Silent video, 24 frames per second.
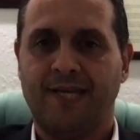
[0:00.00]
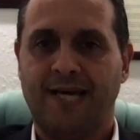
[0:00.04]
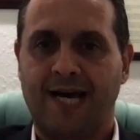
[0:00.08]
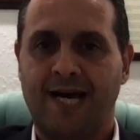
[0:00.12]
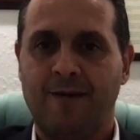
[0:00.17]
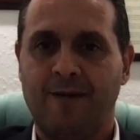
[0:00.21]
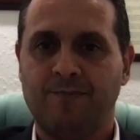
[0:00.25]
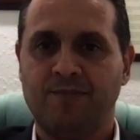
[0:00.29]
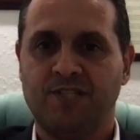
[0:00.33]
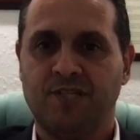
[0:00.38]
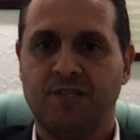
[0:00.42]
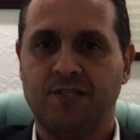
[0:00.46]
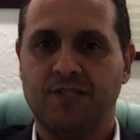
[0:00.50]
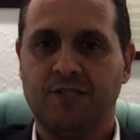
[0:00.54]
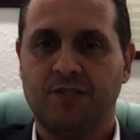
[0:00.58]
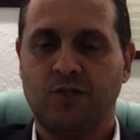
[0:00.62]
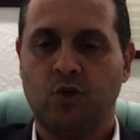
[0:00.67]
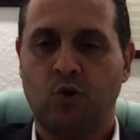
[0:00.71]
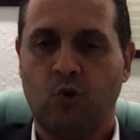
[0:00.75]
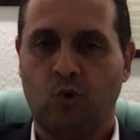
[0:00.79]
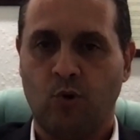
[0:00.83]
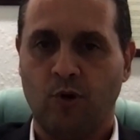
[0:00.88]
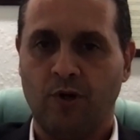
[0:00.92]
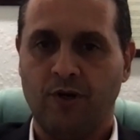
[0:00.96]
Dobbs
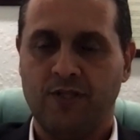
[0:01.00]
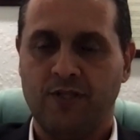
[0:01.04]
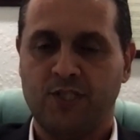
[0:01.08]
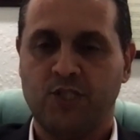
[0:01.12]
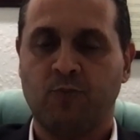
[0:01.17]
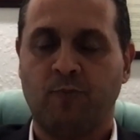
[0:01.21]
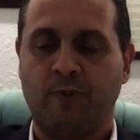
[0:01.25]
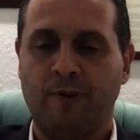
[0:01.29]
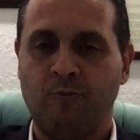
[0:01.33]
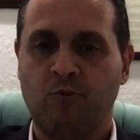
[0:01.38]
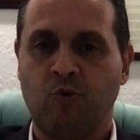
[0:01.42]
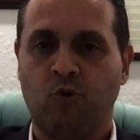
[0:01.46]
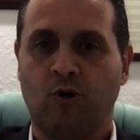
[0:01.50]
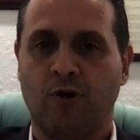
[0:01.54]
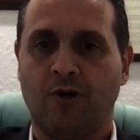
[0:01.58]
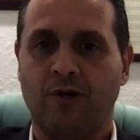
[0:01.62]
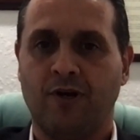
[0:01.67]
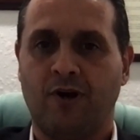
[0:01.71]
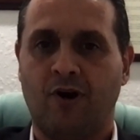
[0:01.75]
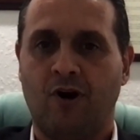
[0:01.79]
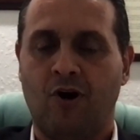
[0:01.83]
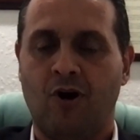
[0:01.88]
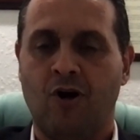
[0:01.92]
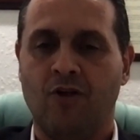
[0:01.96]
court, the Supreme
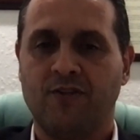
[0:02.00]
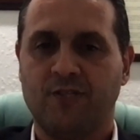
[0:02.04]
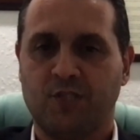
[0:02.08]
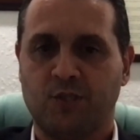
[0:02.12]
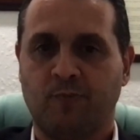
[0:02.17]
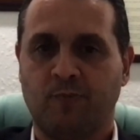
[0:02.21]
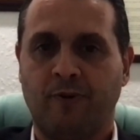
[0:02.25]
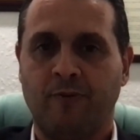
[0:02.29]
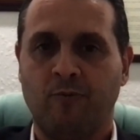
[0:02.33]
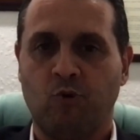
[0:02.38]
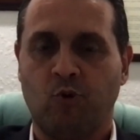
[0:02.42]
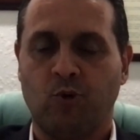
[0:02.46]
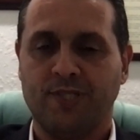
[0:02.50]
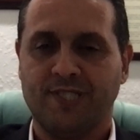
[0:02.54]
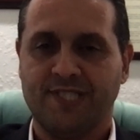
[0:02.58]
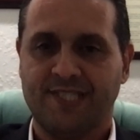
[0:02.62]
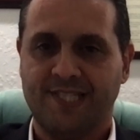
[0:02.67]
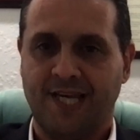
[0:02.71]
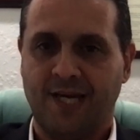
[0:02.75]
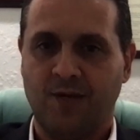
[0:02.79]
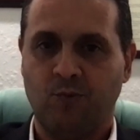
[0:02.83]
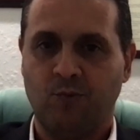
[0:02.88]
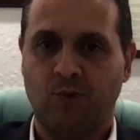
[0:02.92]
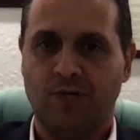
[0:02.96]
Court, all the Supreme Court
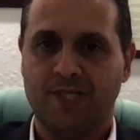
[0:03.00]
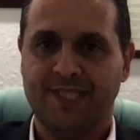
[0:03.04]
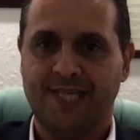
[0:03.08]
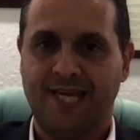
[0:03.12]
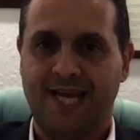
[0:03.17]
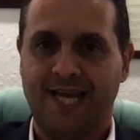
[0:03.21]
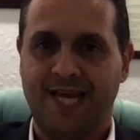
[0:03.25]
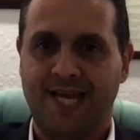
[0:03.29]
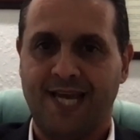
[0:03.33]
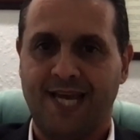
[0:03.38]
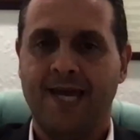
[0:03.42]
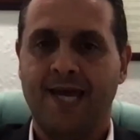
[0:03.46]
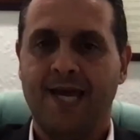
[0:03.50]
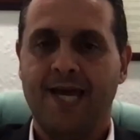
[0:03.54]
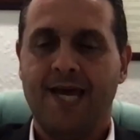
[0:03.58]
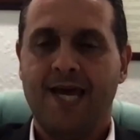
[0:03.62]
said was, hey,